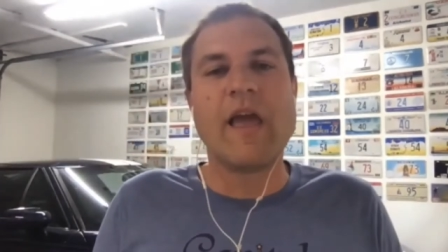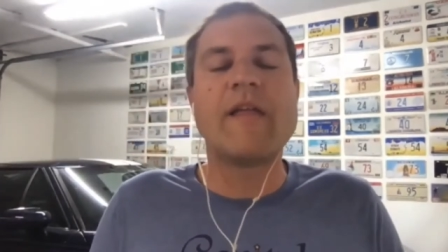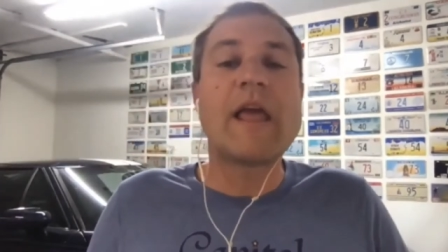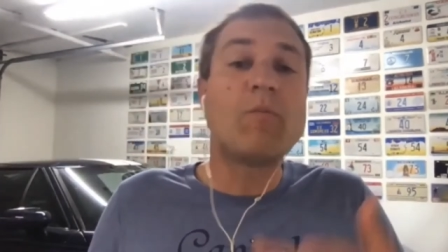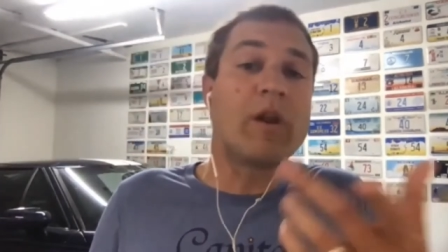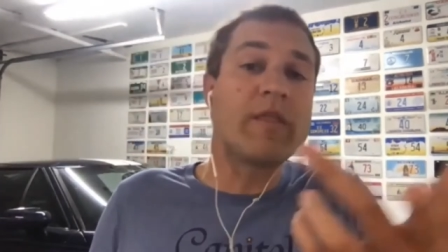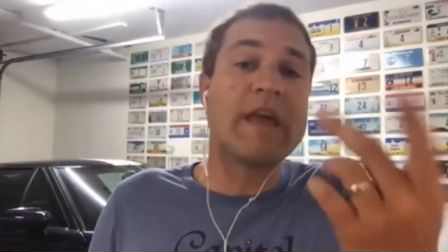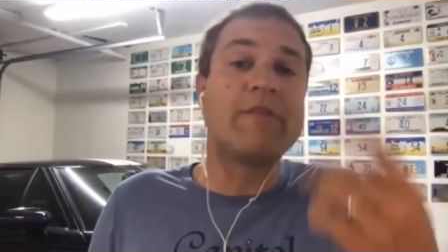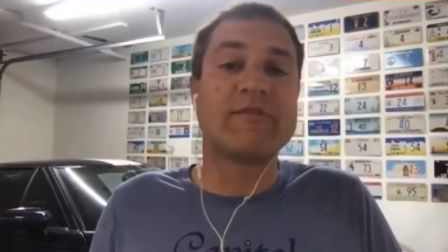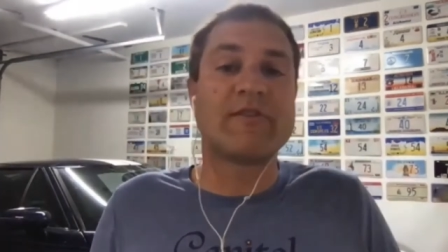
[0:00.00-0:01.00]
and one of the
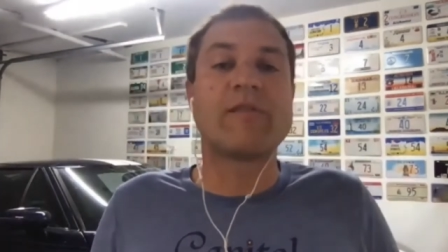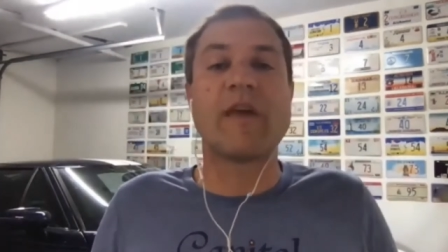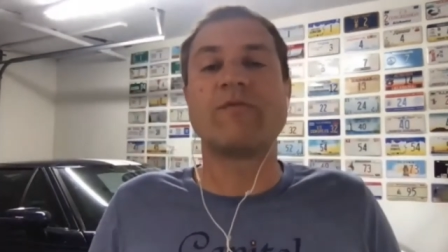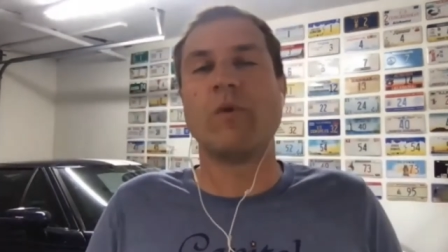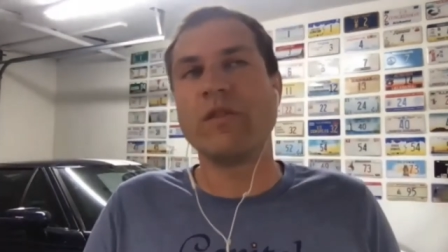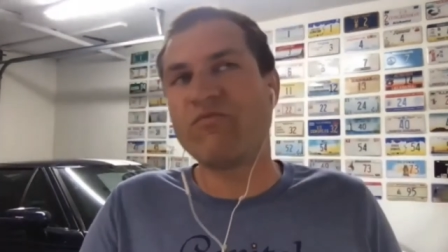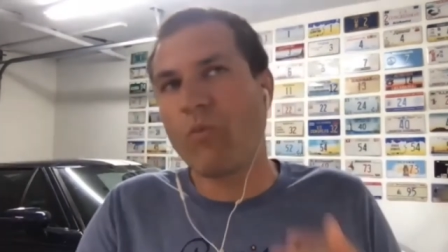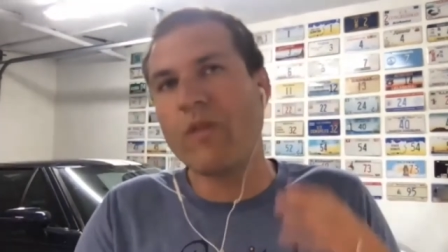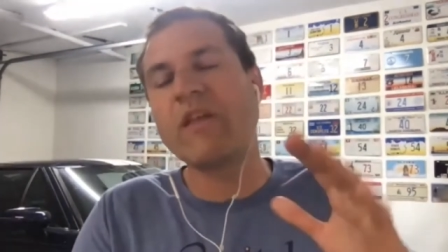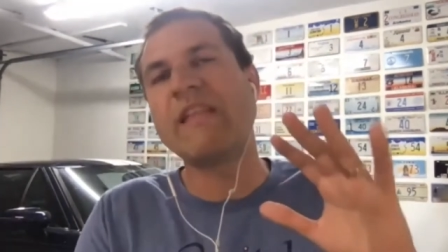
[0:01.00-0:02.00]
interesting things, one
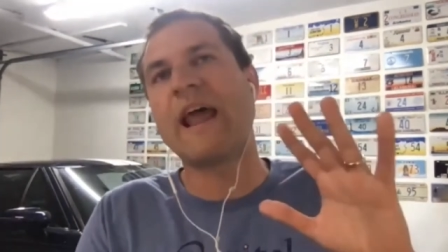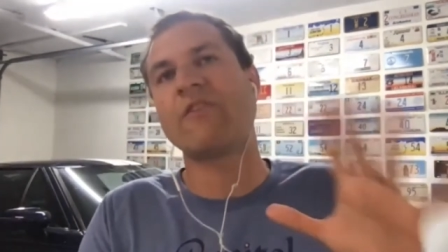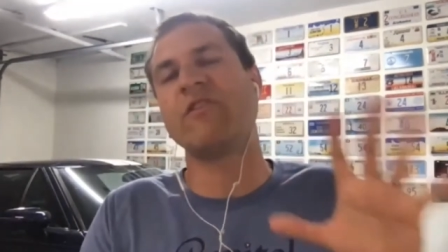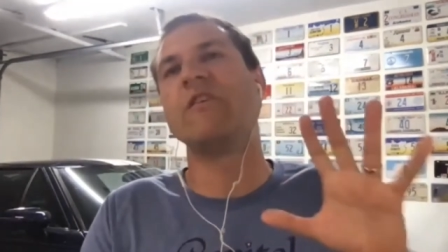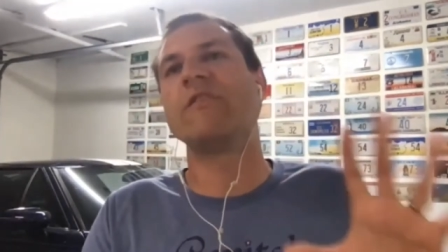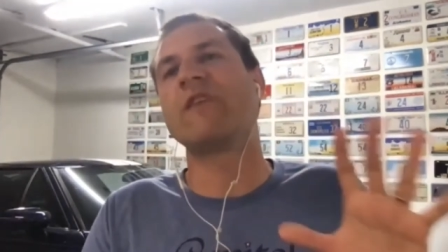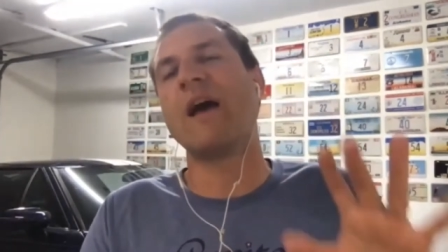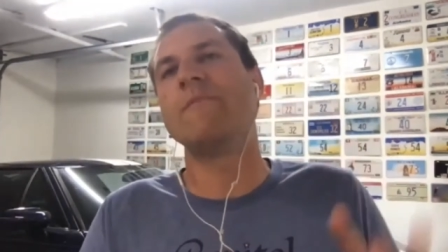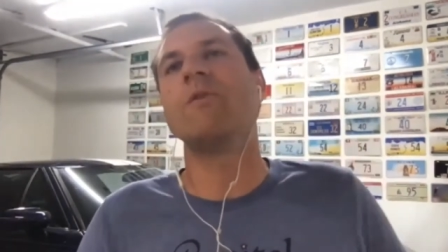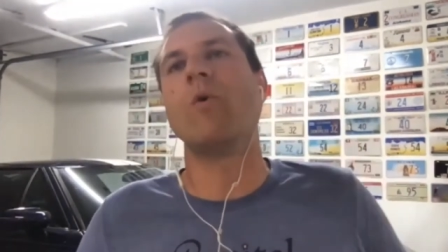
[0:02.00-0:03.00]
one thing that actually does
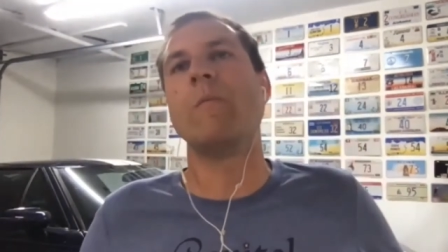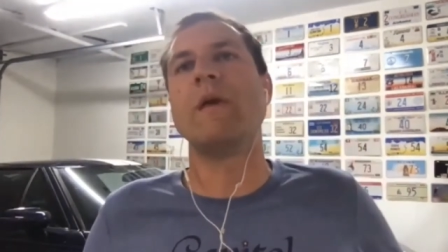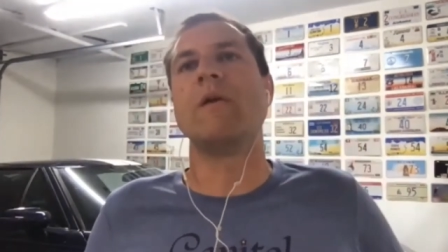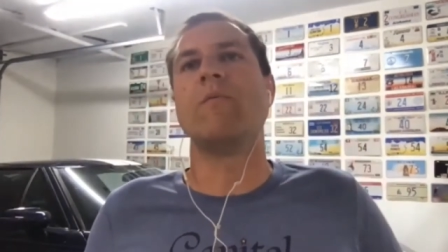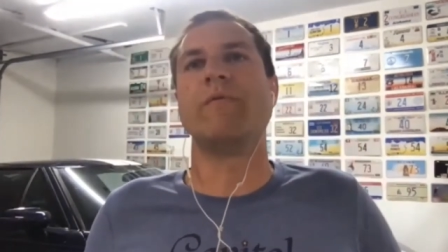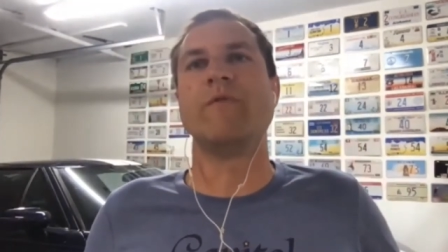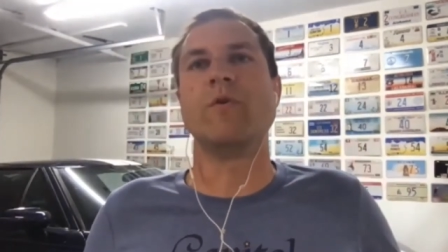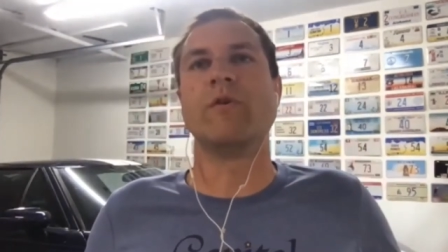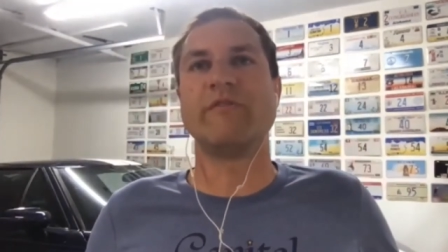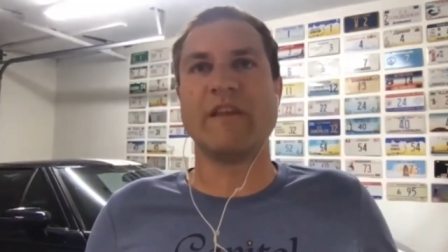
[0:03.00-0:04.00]
kind of annoy me with
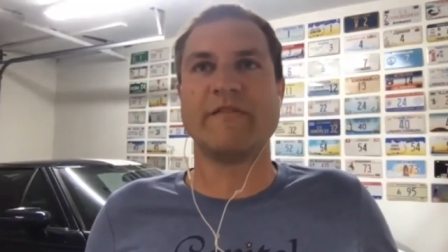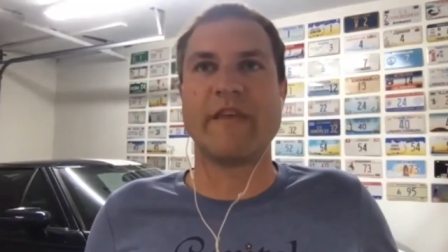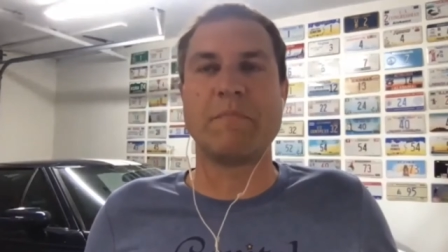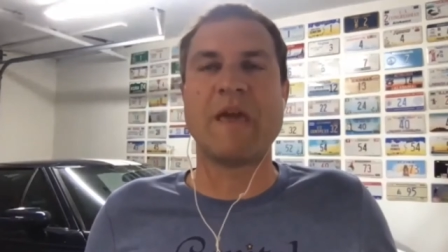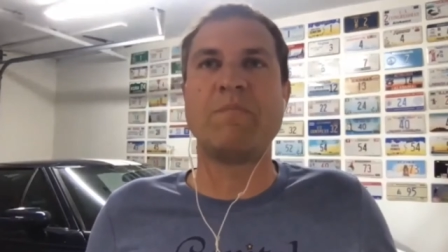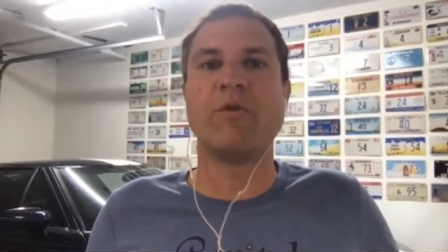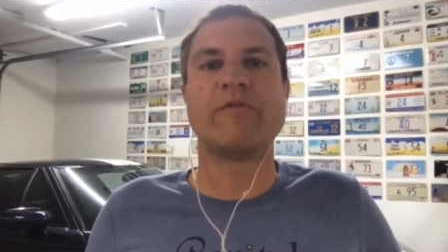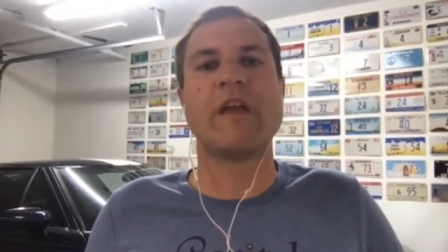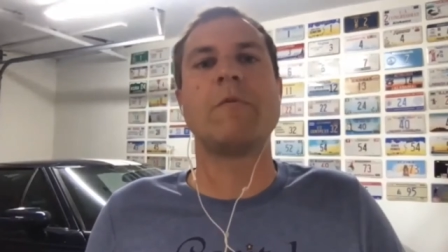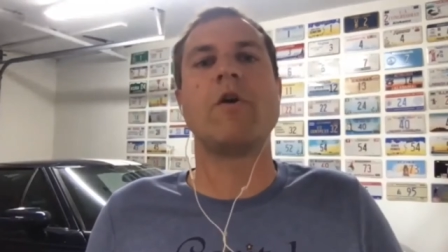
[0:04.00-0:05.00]
viewers is that people
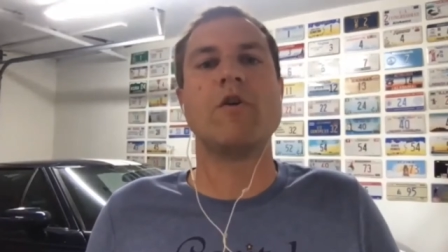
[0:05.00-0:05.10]
say to me,